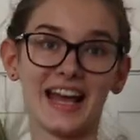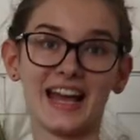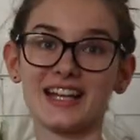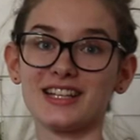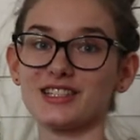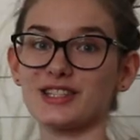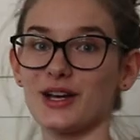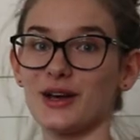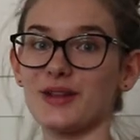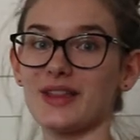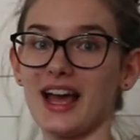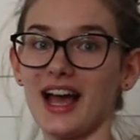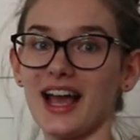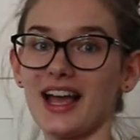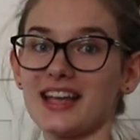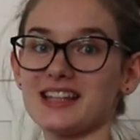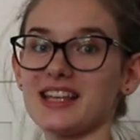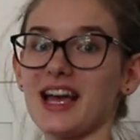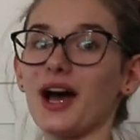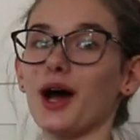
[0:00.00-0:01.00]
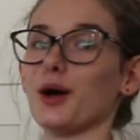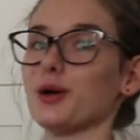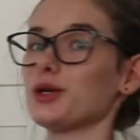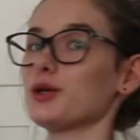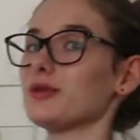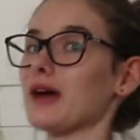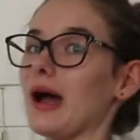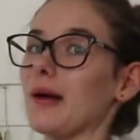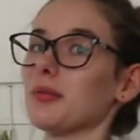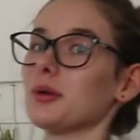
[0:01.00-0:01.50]
And so that is how
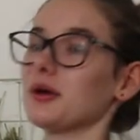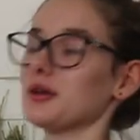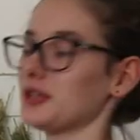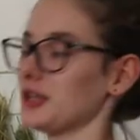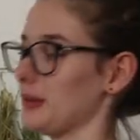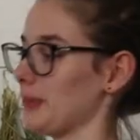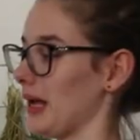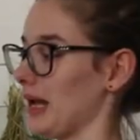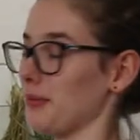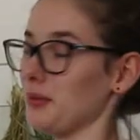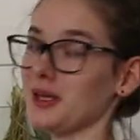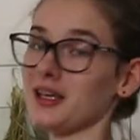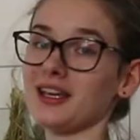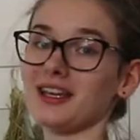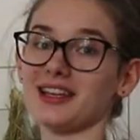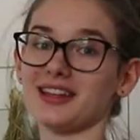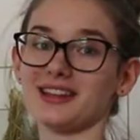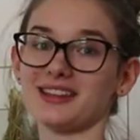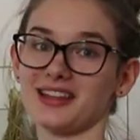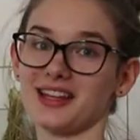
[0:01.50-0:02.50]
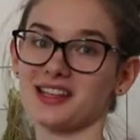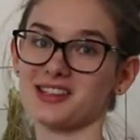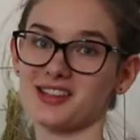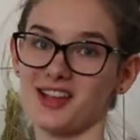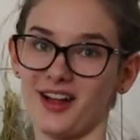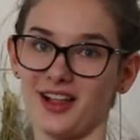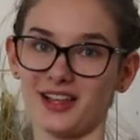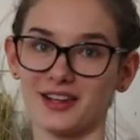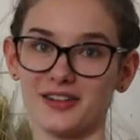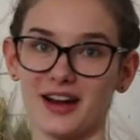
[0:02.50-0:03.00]
you wrap your baby in the
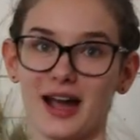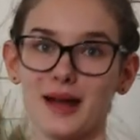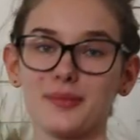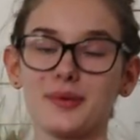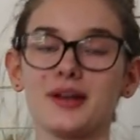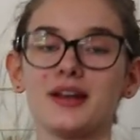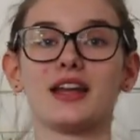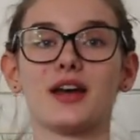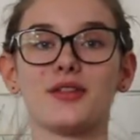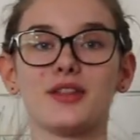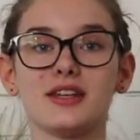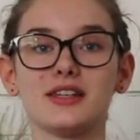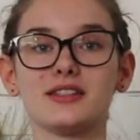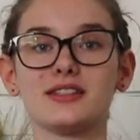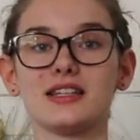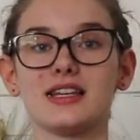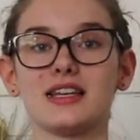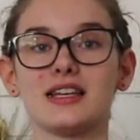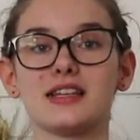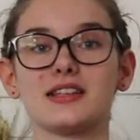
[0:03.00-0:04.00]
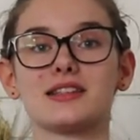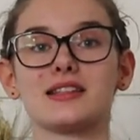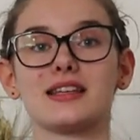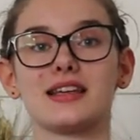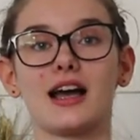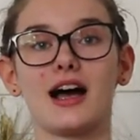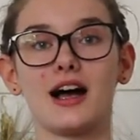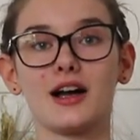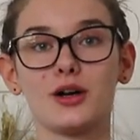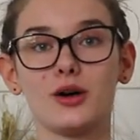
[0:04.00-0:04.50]
Solly wrap. Now this is
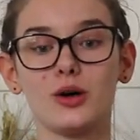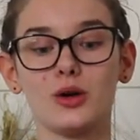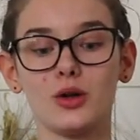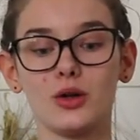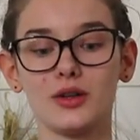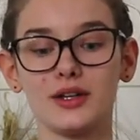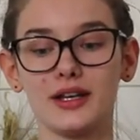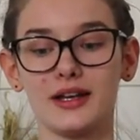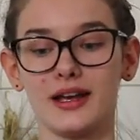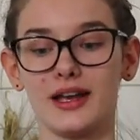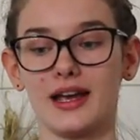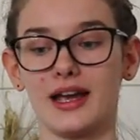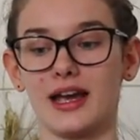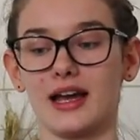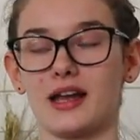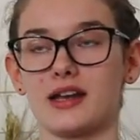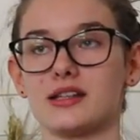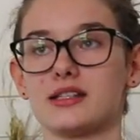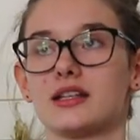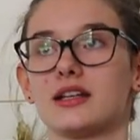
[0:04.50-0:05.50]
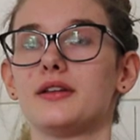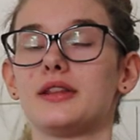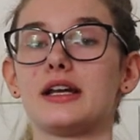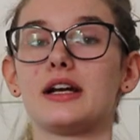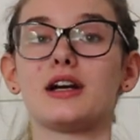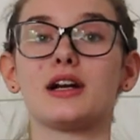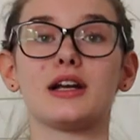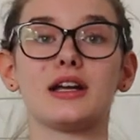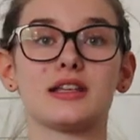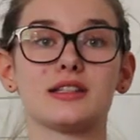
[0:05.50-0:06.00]
the hug hold, and
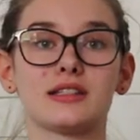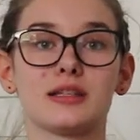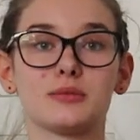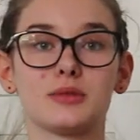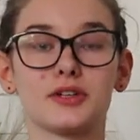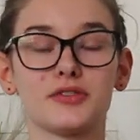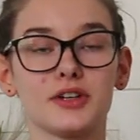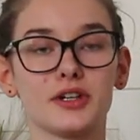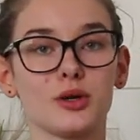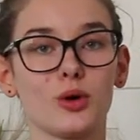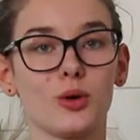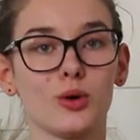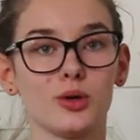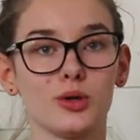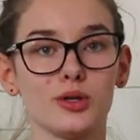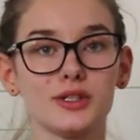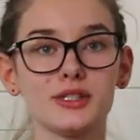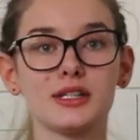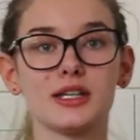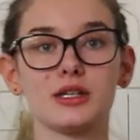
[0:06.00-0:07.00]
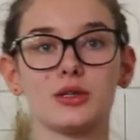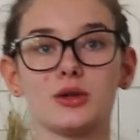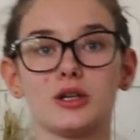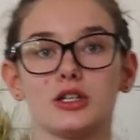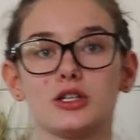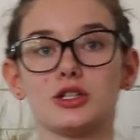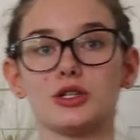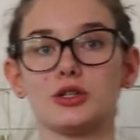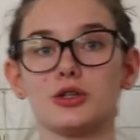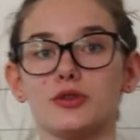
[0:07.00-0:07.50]
there is some different holds that you
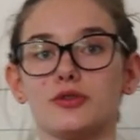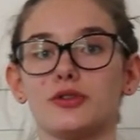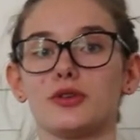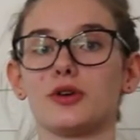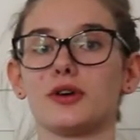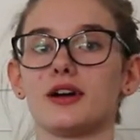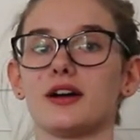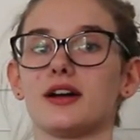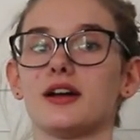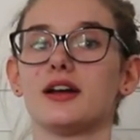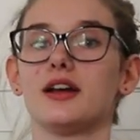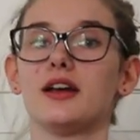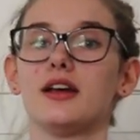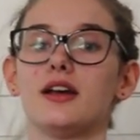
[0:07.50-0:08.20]
can do for